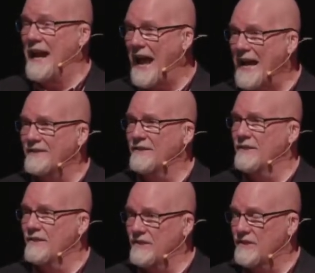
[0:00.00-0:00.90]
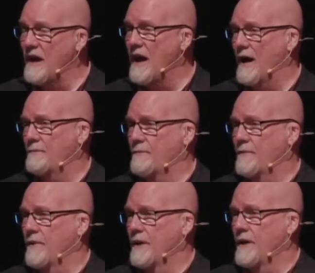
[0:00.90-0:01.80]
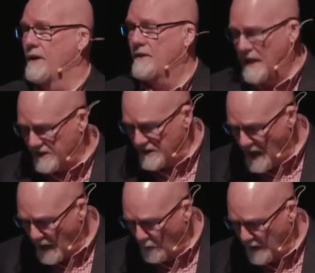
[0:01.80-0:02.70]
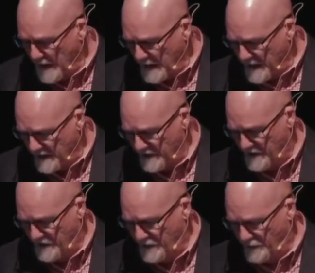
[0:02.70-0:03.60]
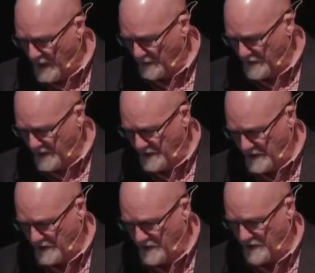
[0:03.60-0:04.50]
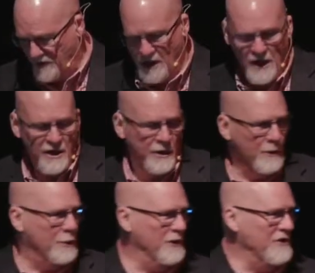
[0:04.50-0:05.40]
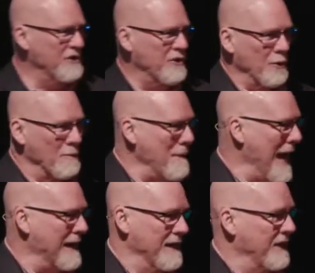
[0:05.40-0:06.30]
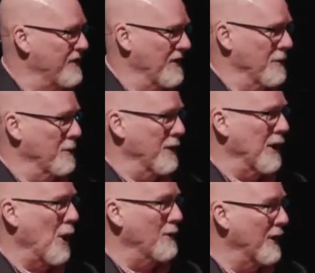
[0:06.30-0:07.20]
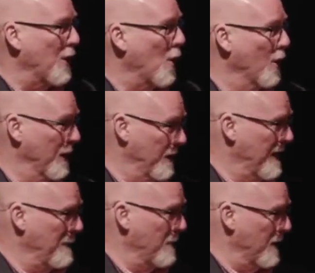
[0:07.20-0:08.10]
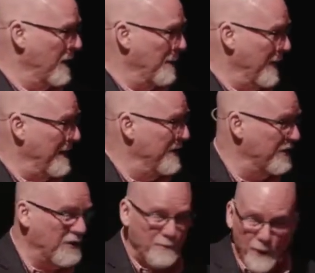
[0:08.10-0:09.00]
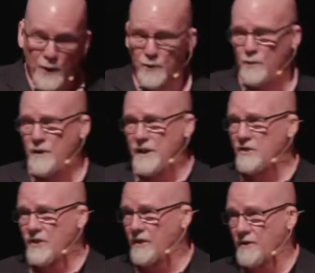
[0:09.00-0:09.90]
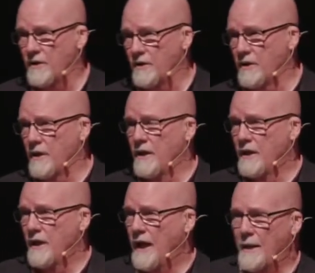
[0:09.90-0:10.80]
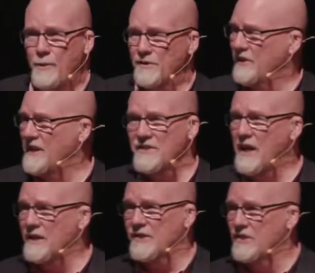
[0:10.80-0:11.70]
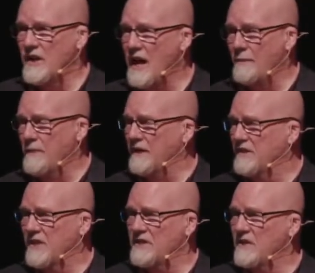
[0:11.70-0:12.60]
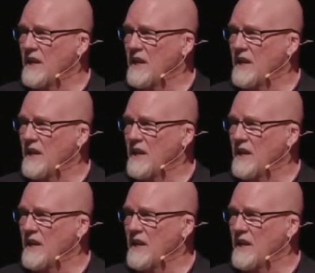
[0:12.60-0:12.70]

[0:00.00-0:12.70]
has to stop. That's not what it is to follow Jesus. There were Christians who were mad at each other and were going to court. They were in dispute with each other. And Paul said, that's got to stop. It sends